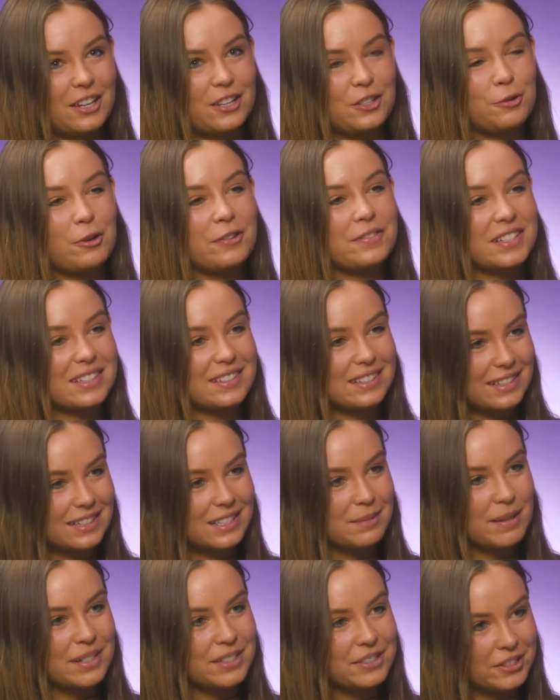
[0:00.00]
You obviously
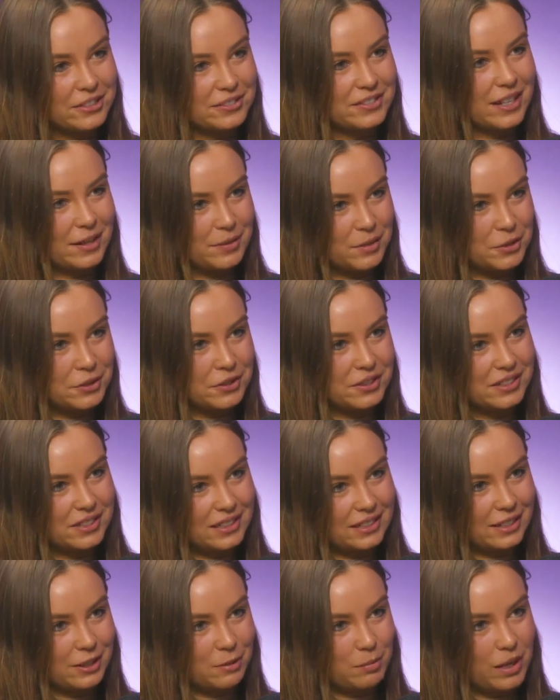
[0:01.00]
spend a lot of time talking to
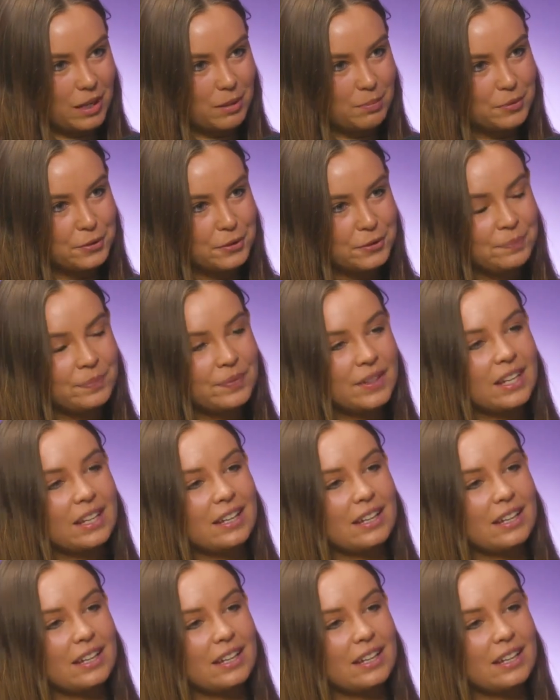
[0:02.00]
young people. Mm.